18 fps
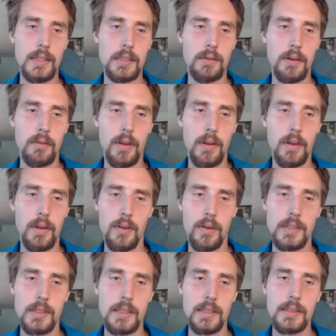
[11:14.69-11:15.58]
so it
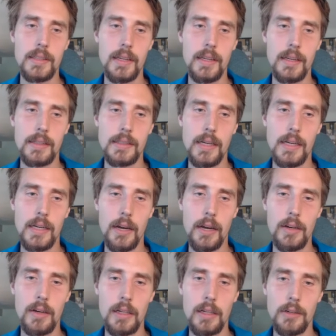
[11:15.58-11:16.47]
reverses the
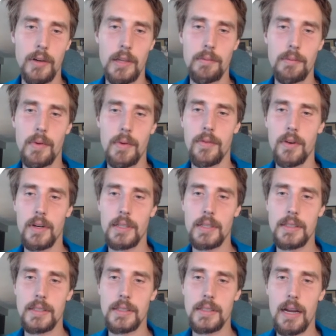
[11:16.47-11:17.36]
entire algorithm of Vert
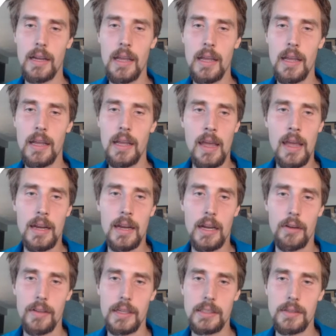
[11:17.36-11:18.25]
Attack.
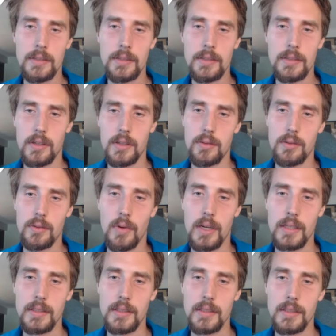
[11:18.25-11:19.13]
Now these first
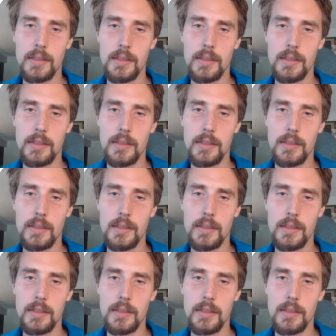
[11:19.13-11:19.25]
ones,